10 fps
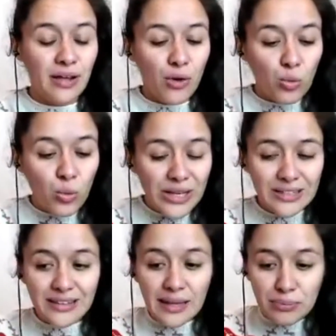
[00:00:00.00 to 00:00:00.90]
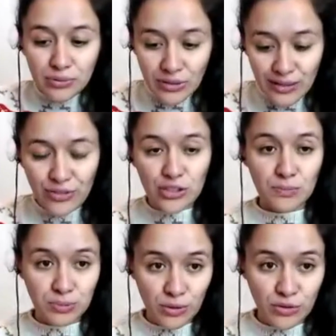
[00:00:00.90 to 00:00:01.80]
with that
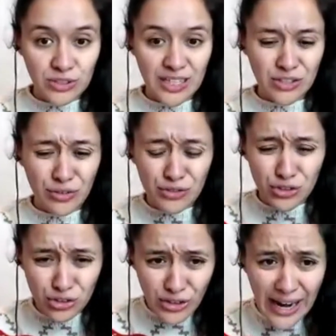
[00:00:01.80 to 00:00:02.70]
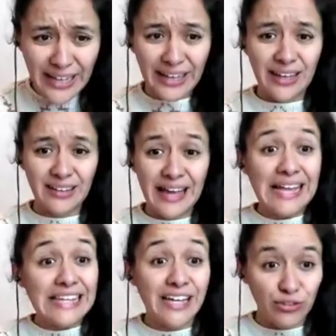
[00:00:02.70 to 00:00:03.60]
previous process of trying it
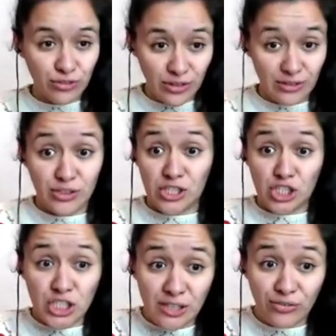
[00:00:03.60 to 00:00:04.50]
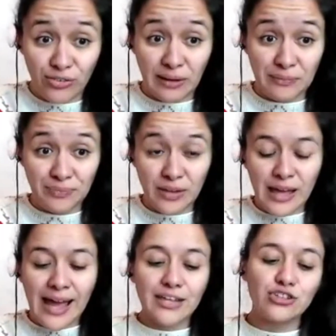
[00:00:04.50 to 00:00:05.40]
and not achieving.
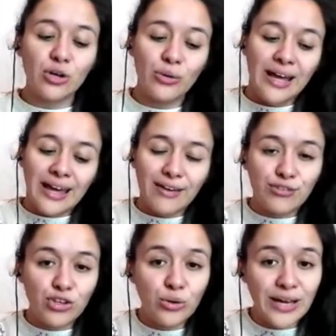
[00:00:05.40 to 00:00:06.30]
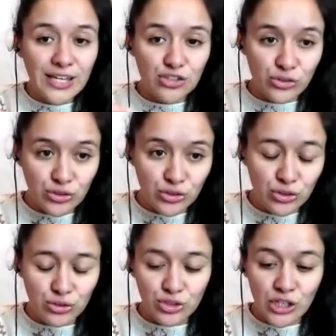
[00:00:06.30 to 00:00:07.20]
And so if you
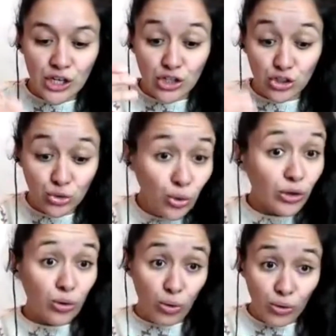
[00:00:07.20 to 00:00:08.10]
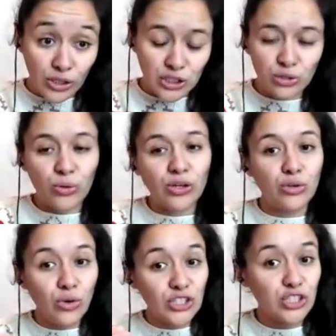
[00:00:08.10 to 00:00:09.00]
introduce your course or
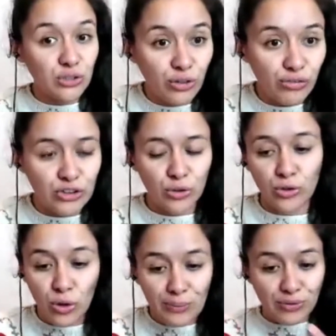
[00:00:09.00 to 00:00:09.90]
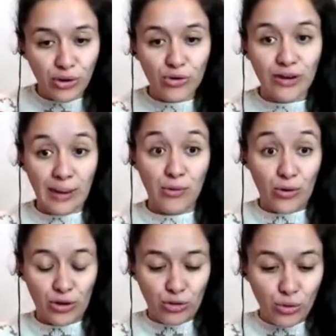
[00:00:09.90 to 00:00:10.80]
your service or your program
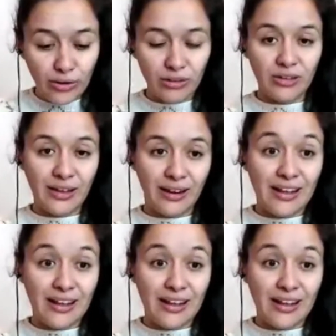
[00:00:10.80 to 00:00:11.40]
or your thing